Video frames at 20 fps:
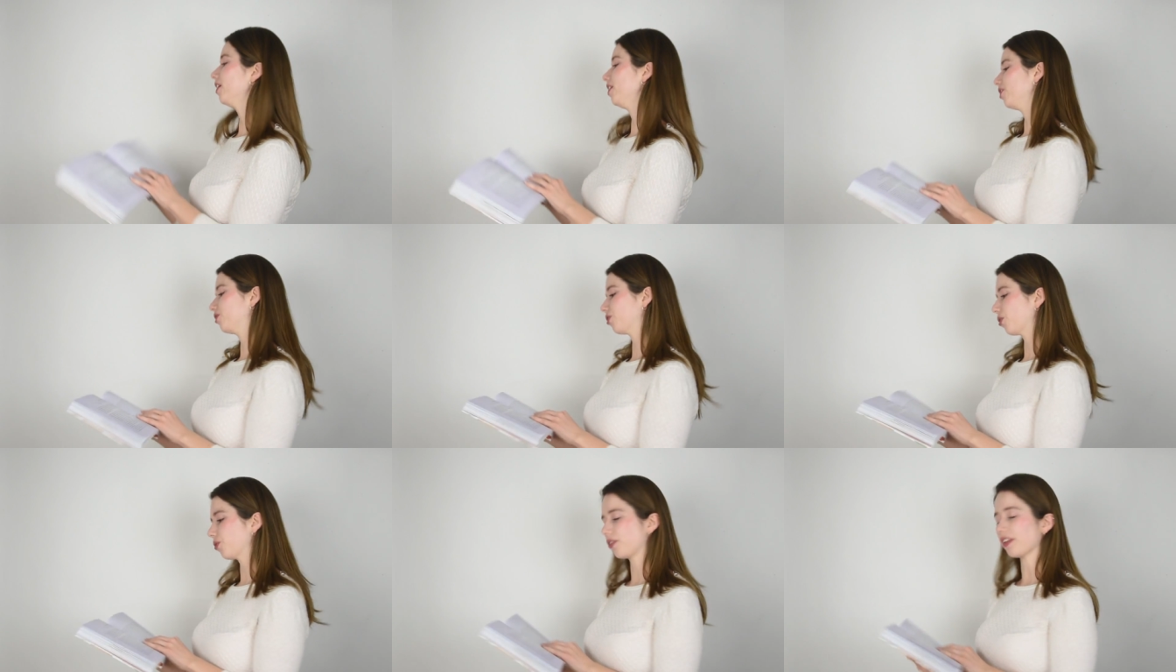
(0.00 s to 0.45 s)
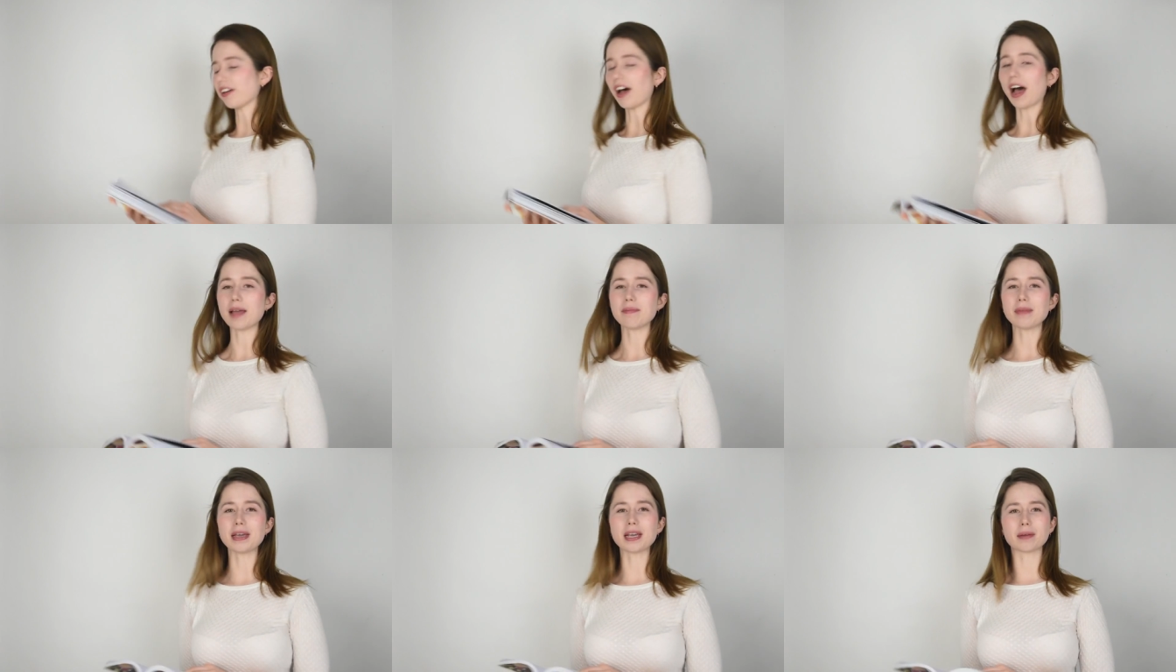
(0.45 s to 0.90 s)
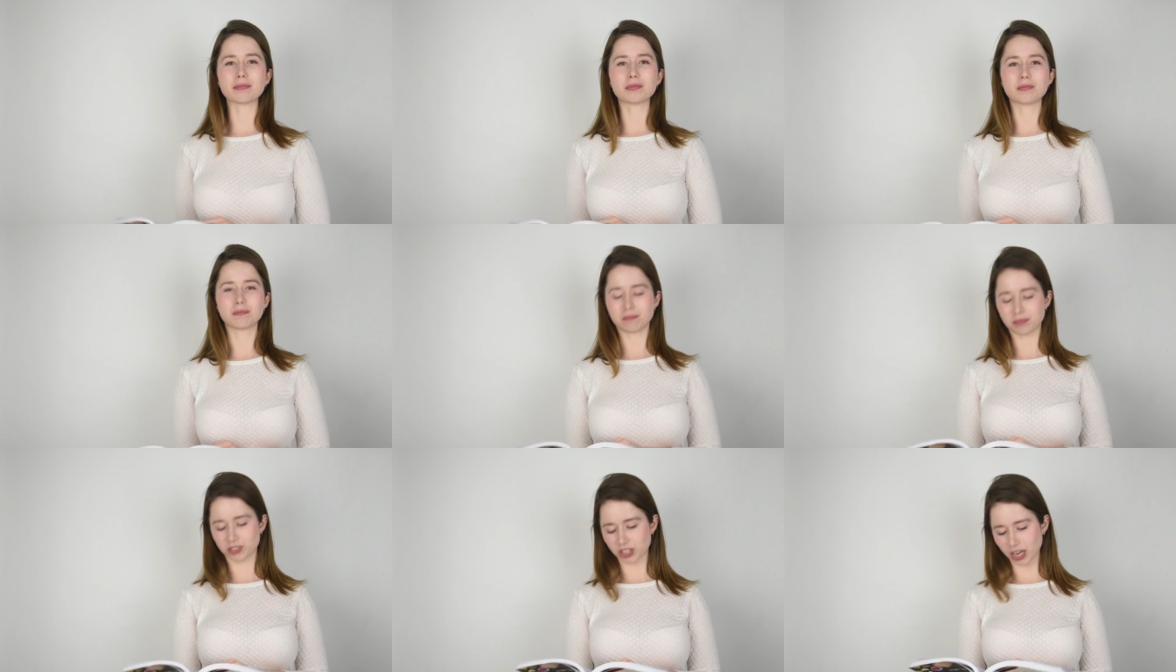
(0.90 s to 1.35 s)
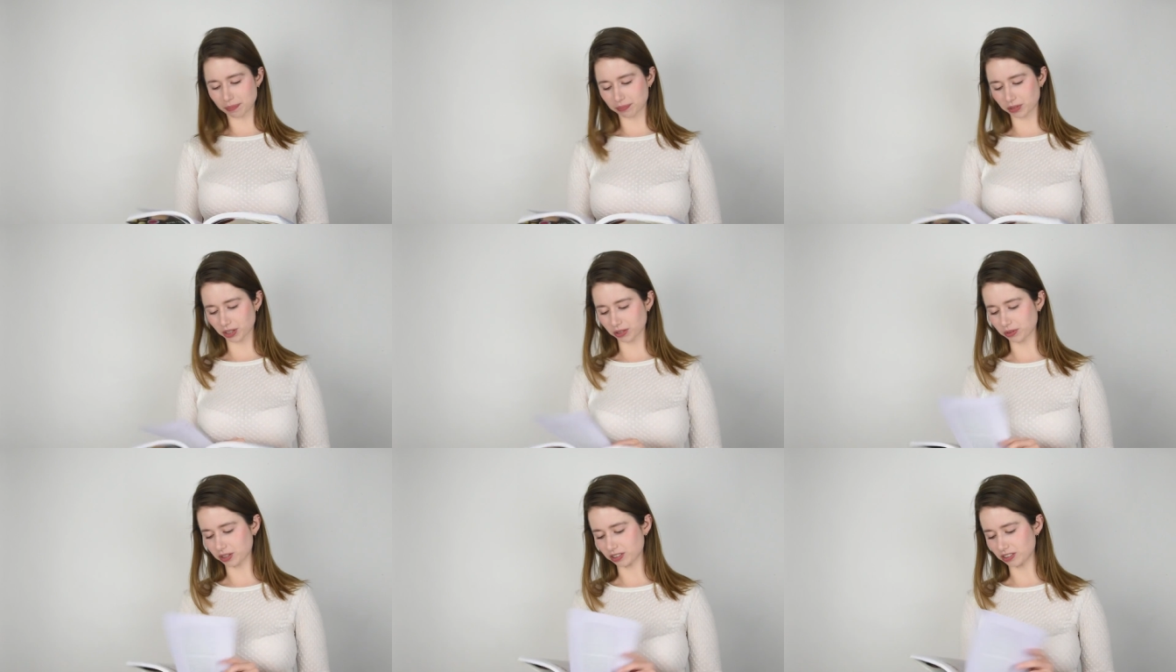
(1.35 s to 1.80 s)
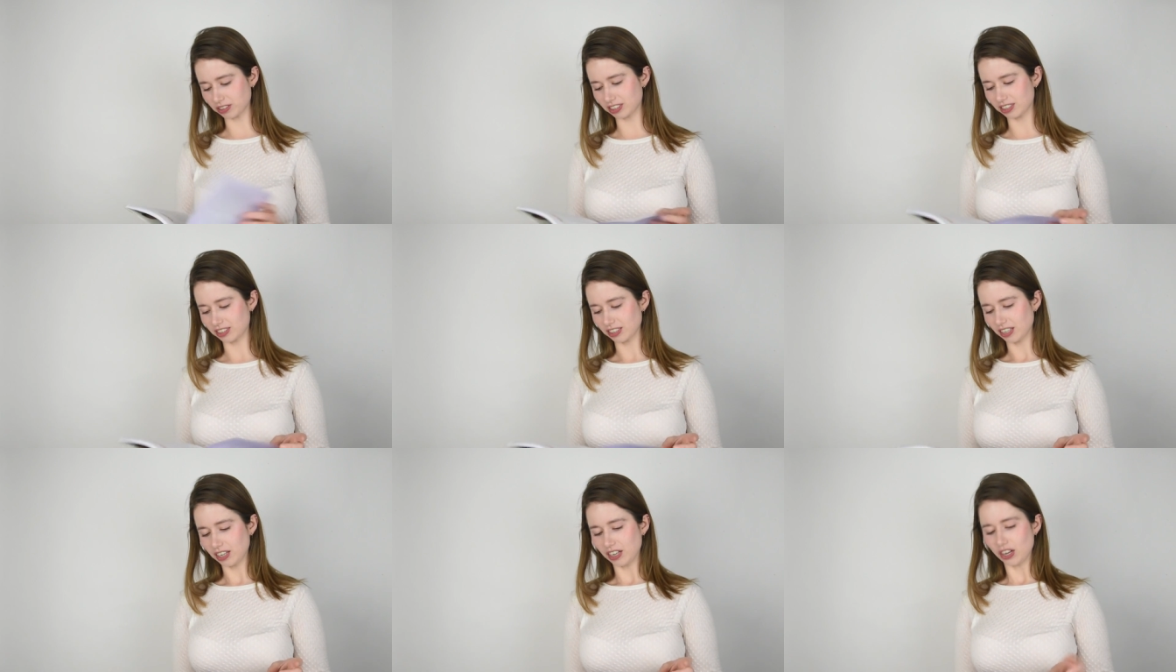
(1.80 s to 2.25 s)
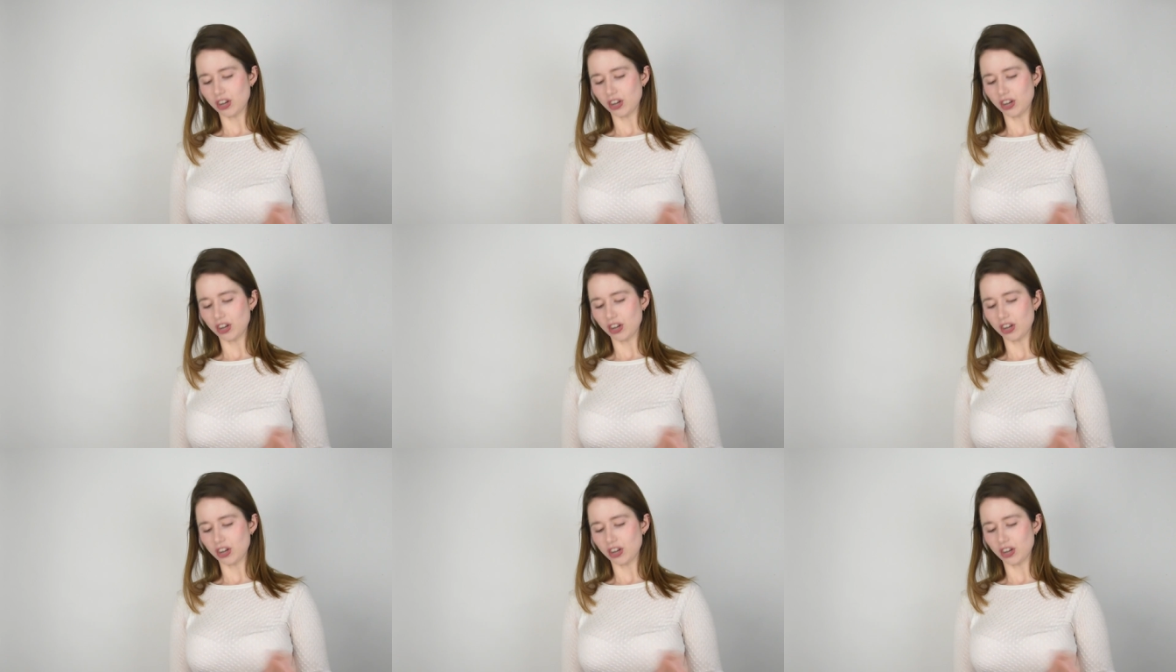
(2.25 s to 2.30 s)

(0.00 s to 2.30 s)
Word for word: So the eye makeup chapter was